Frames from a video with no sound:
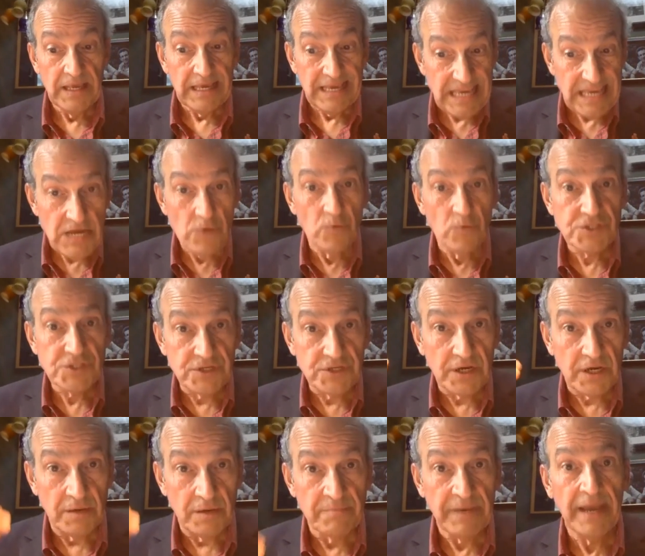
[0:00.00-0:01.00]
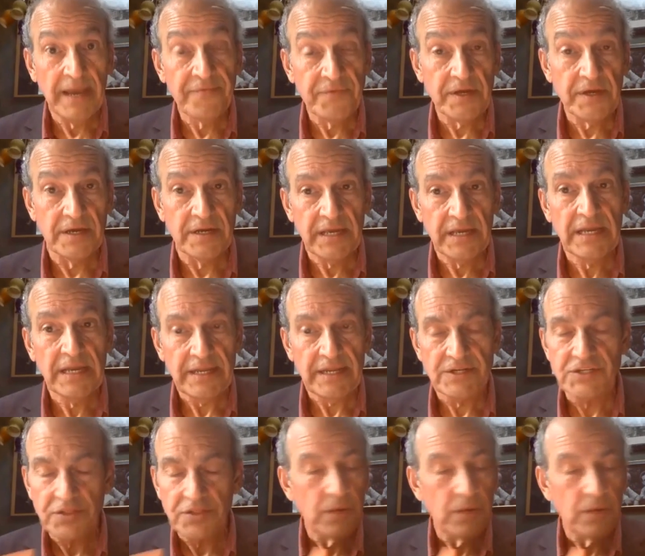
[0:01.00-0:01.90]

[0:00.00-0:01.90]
he was to command the Canadians.